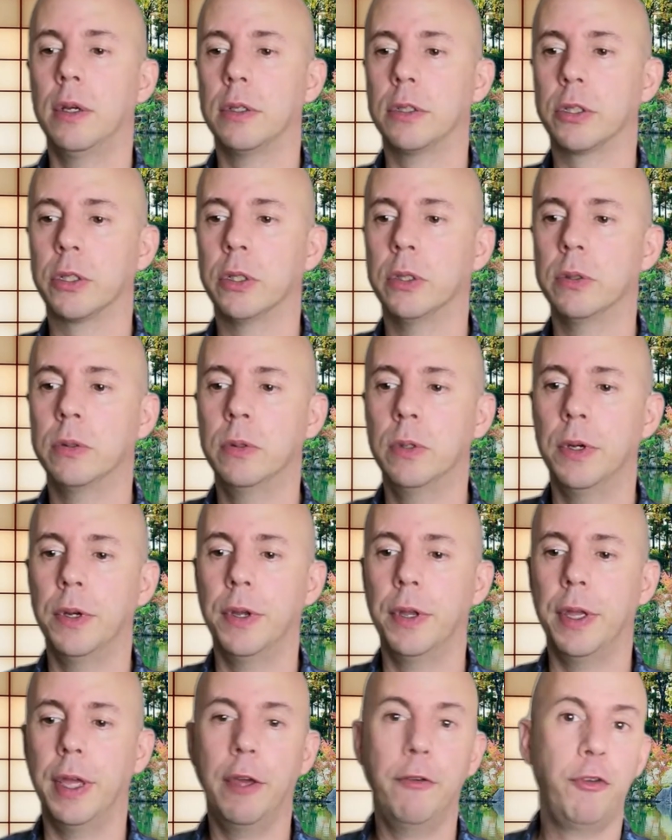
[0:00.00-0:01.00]
So
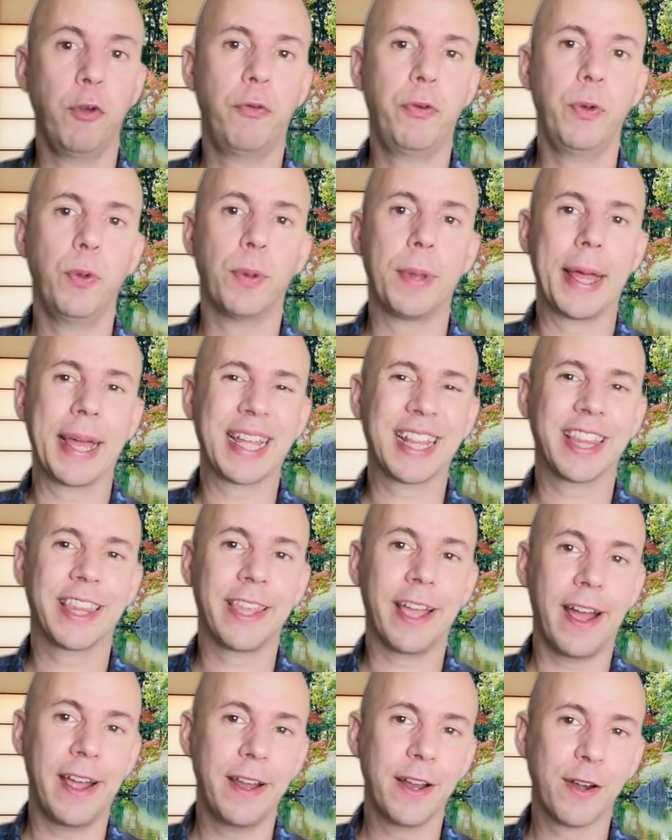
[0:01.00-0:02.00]
if you feel like
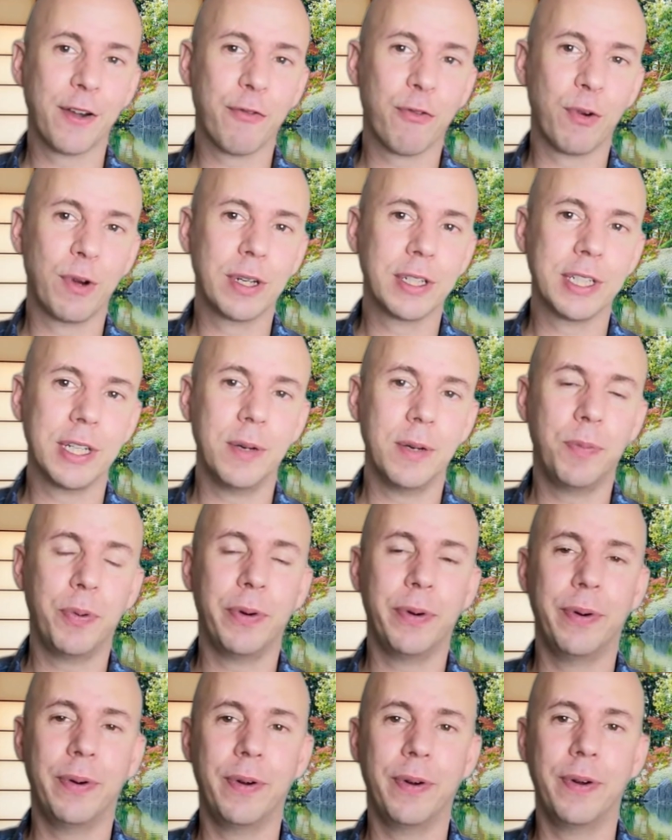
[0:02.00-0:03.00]
tired, for
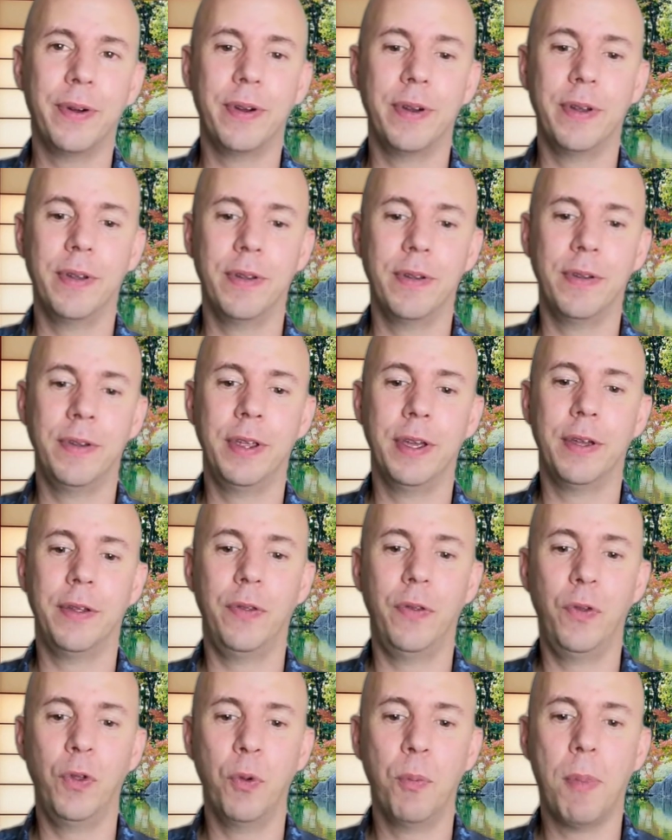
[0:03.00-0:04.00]
example, yeah,
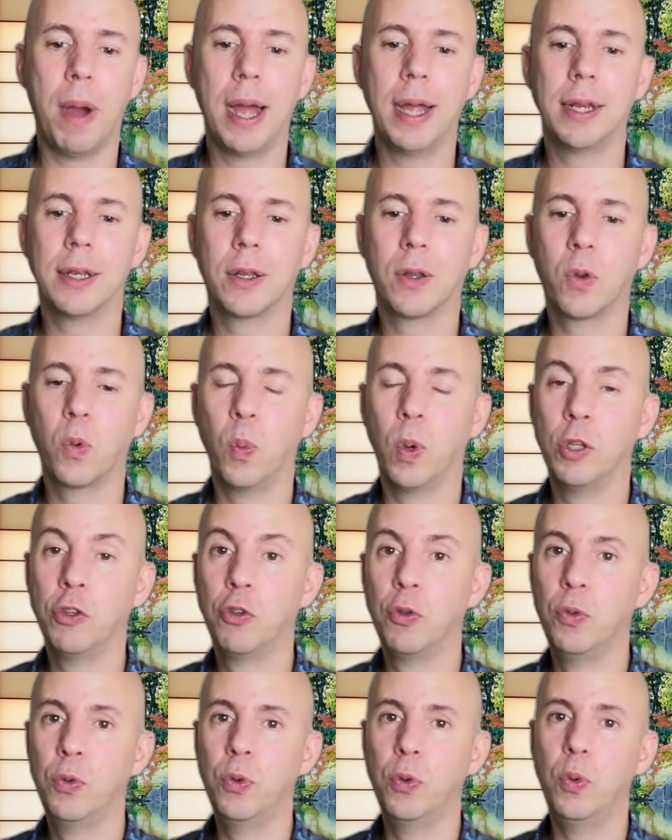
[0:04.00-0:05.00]
you might want
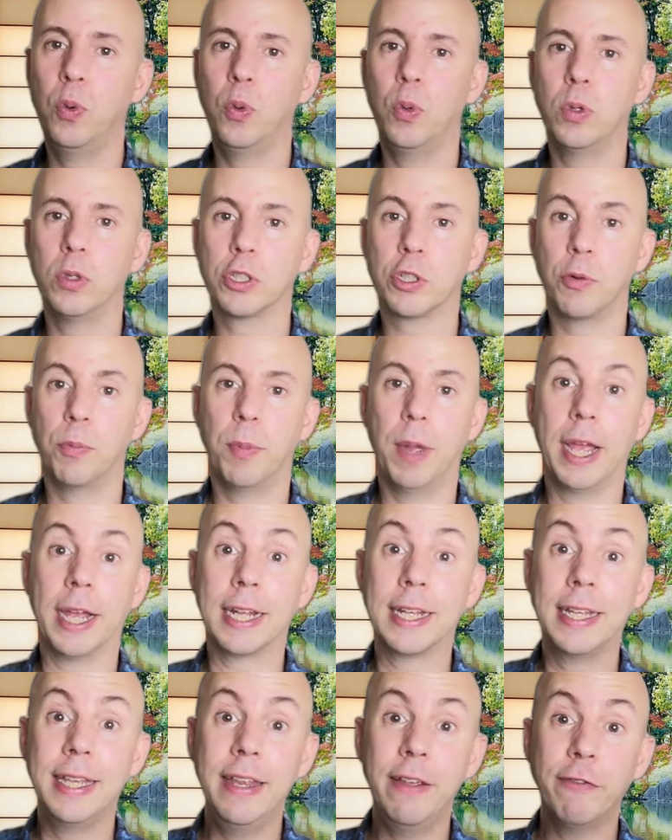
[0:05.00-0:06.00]
to do some
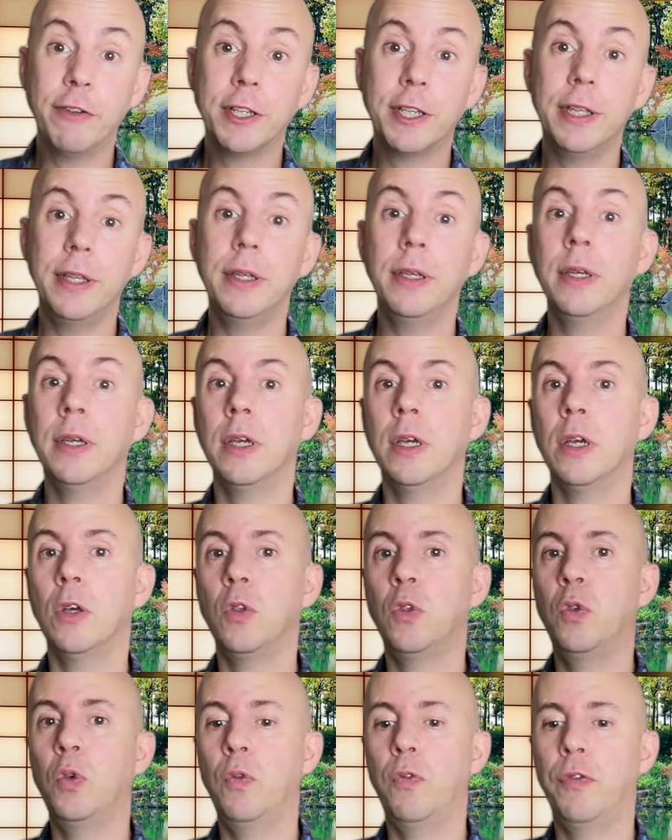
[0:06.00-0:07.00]
activity
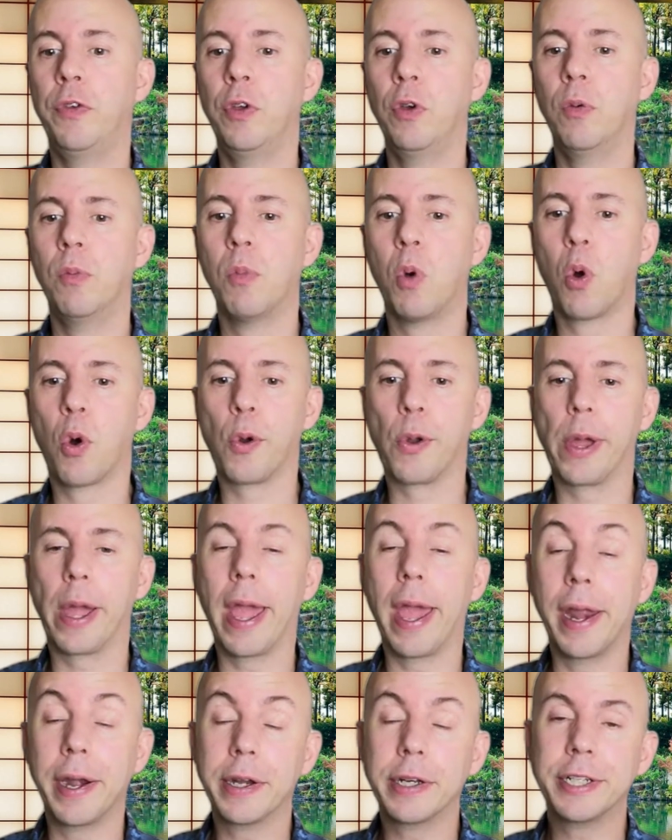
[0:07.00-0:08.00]
to feel more
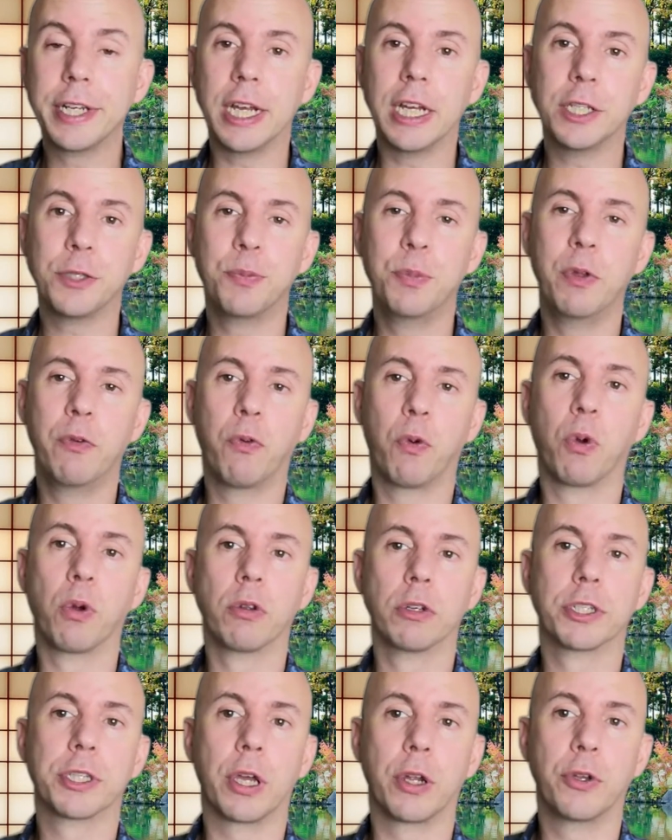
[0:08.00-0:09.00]
energized before
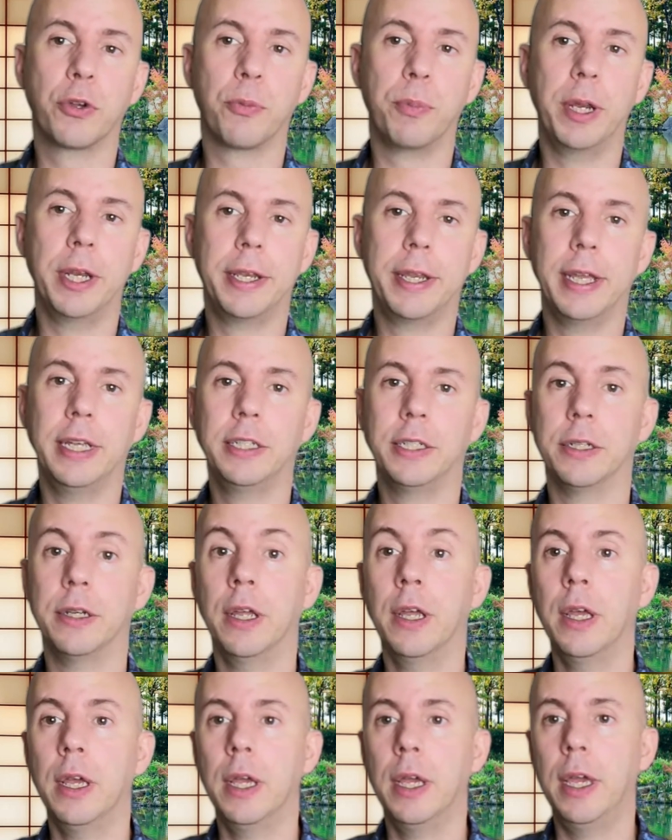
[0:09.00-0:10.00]
you start your meditation.
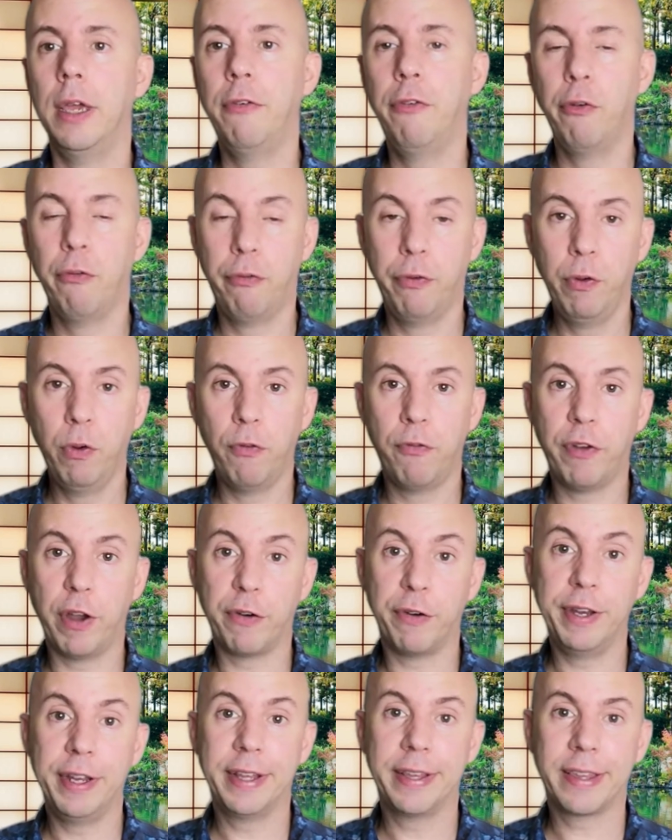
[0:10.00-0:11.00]
If you feel
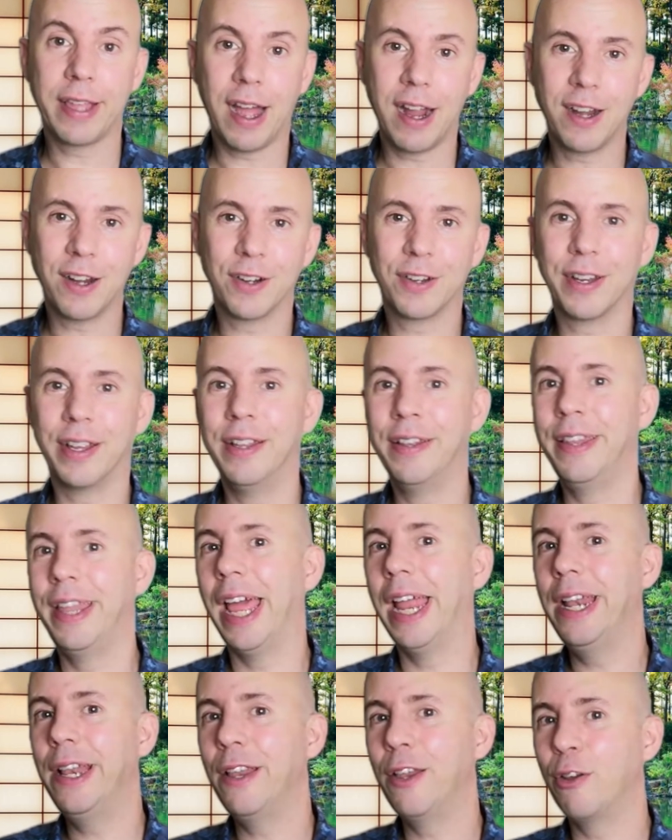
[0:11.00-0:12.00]
very tired and
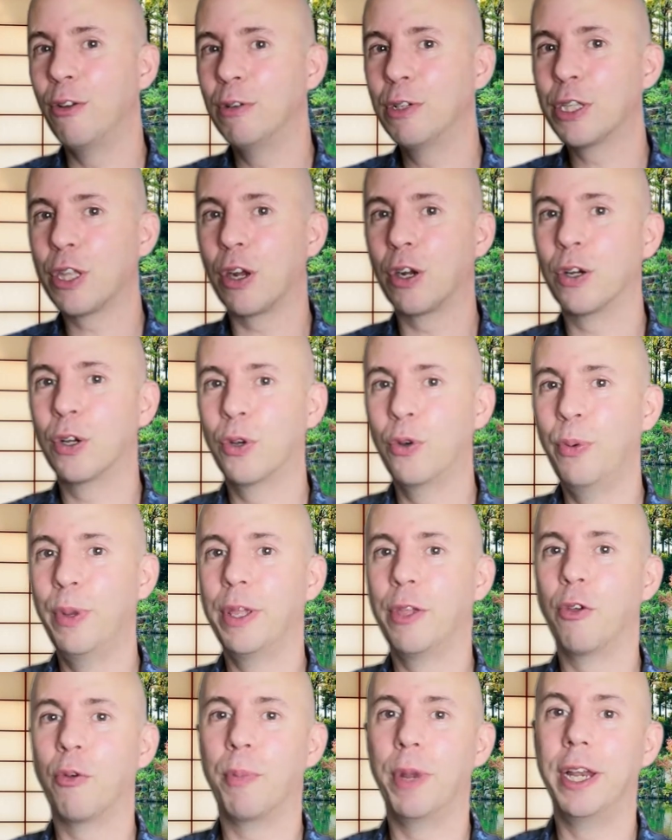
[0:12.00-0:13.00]
then you start
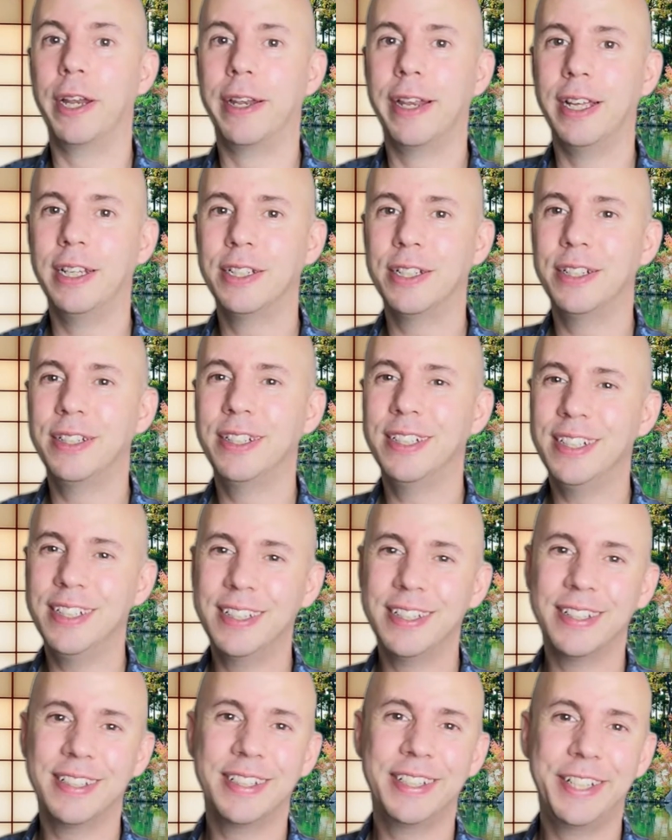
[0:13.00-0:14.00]
doing your meditation, yeah,
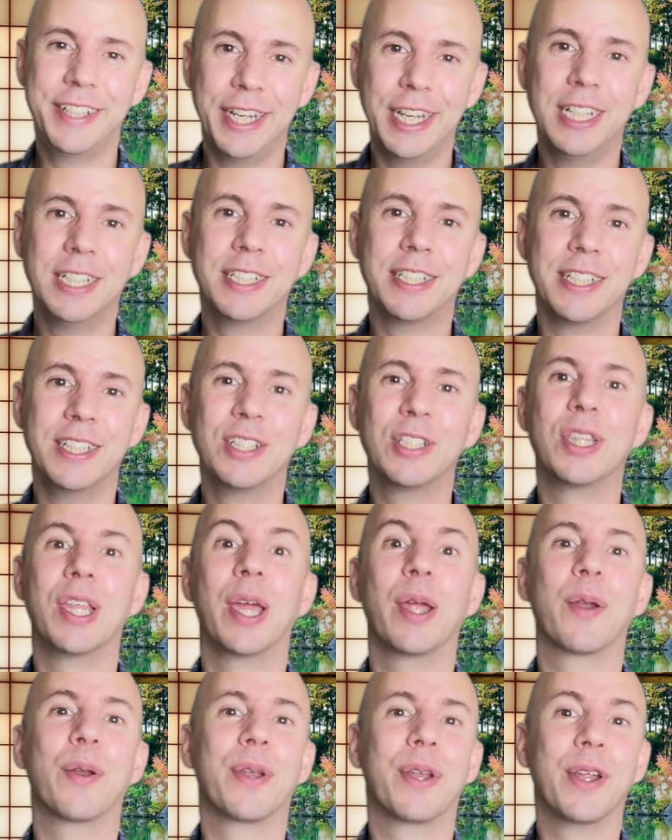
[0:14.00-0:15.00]
the chance is
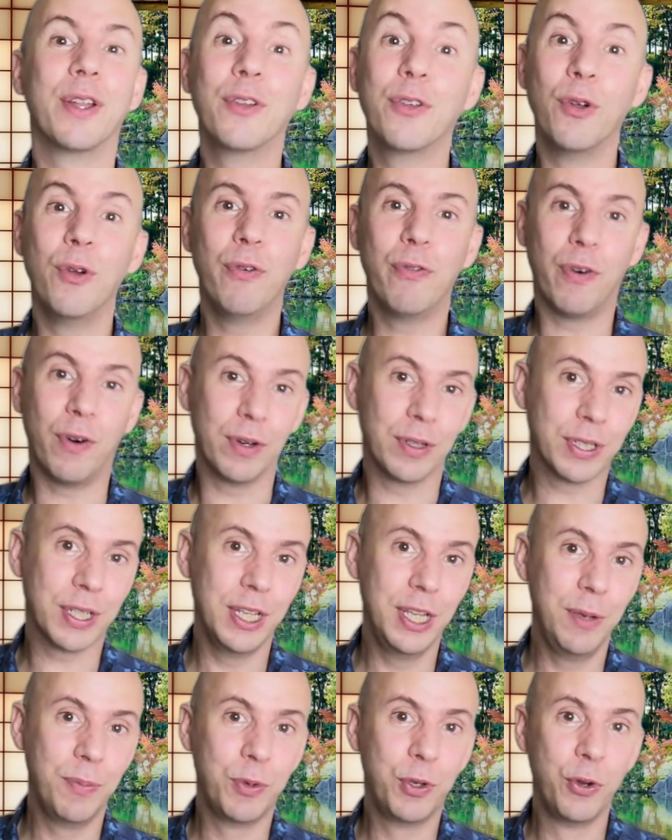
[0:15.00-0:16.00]
there that you fall
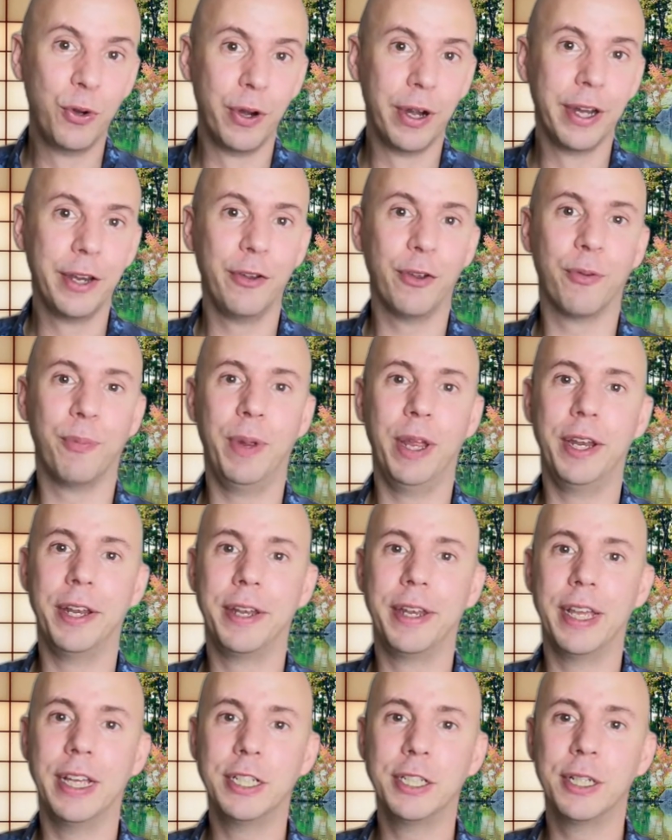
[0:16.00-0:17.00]
asleep during your
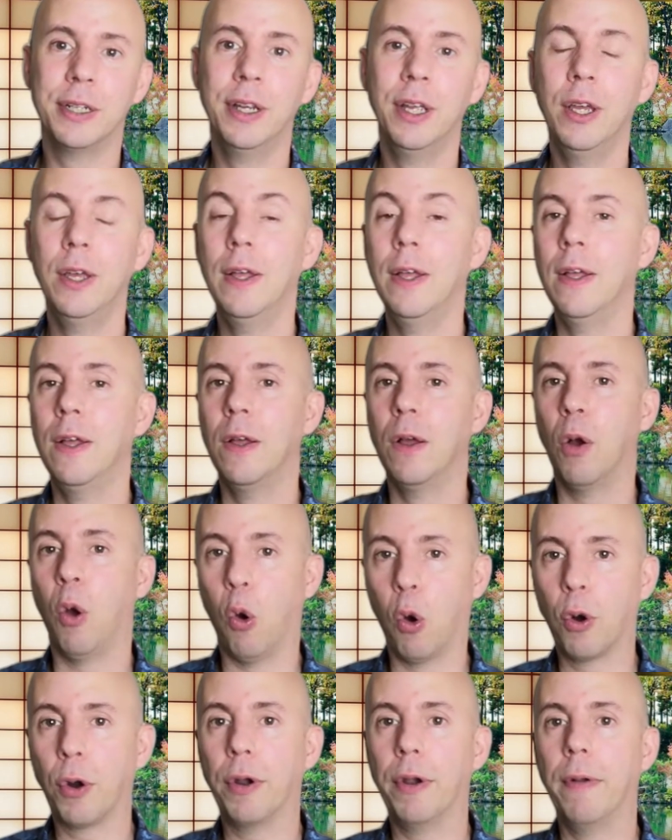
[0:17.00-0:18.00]
meditation,
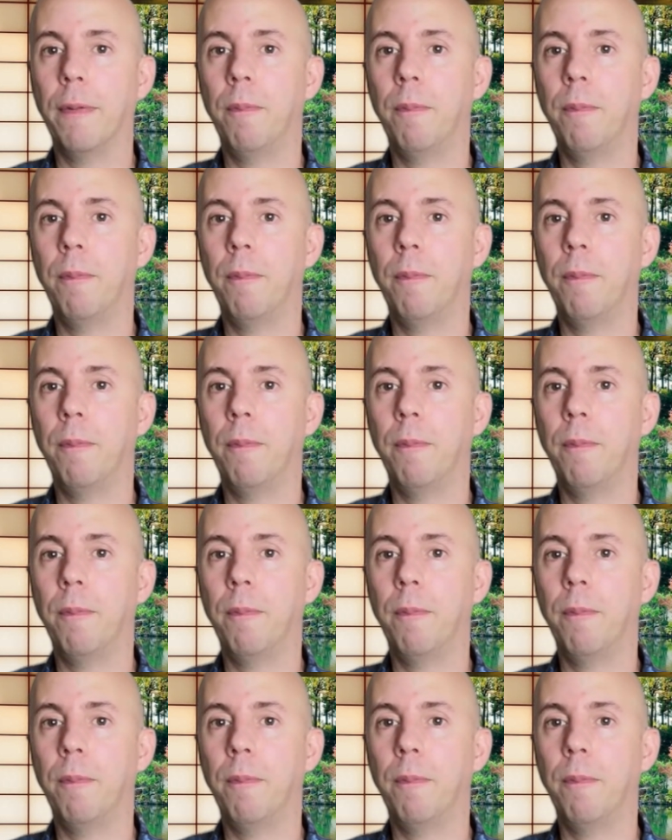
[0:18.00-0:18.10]
or